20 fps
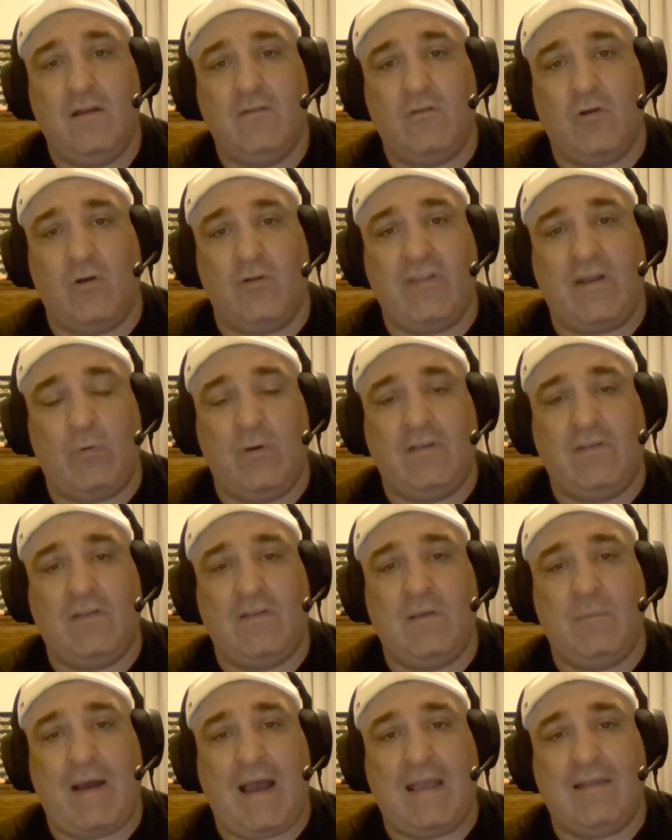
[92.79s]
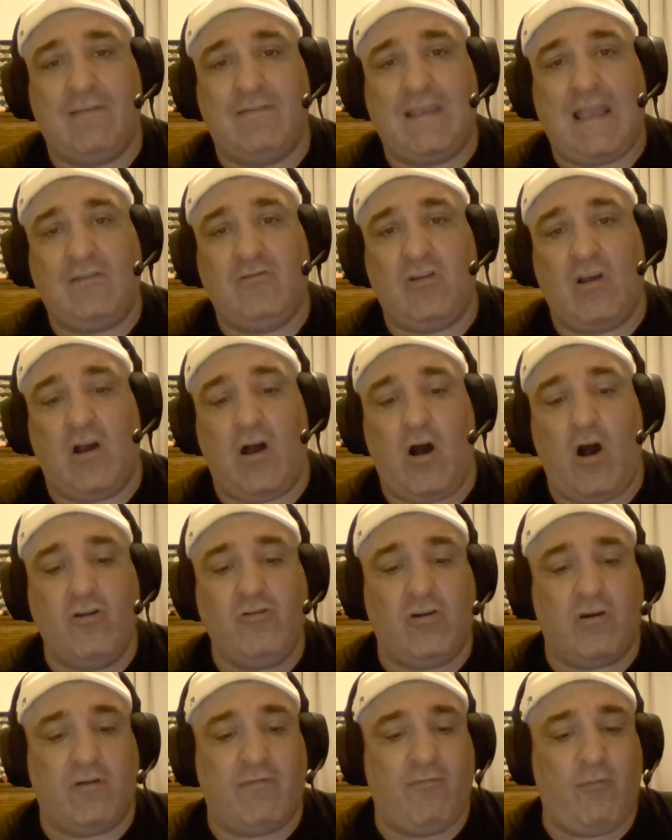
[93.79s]
Don't that recency bias get you?
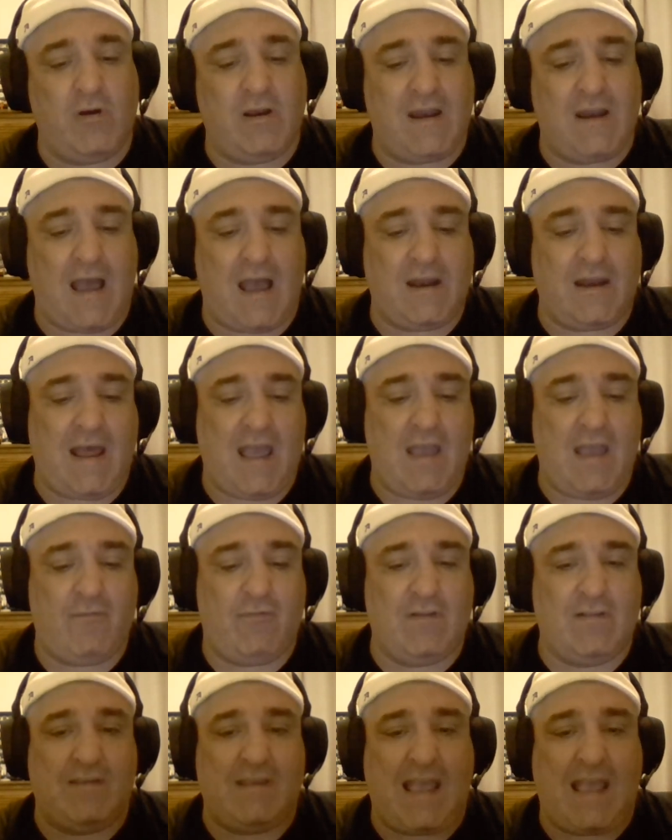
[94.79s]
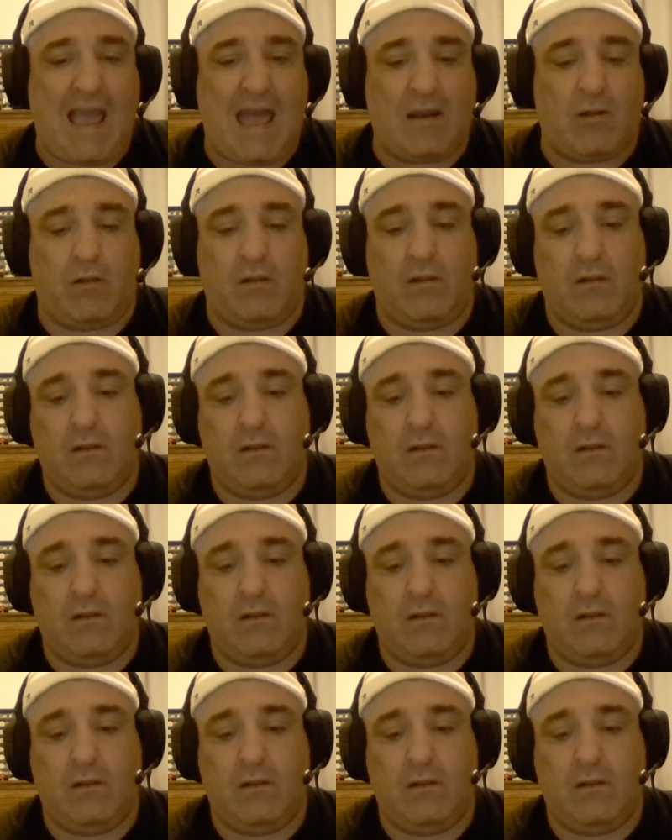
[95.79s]
Under the 49 and a half in Seattle.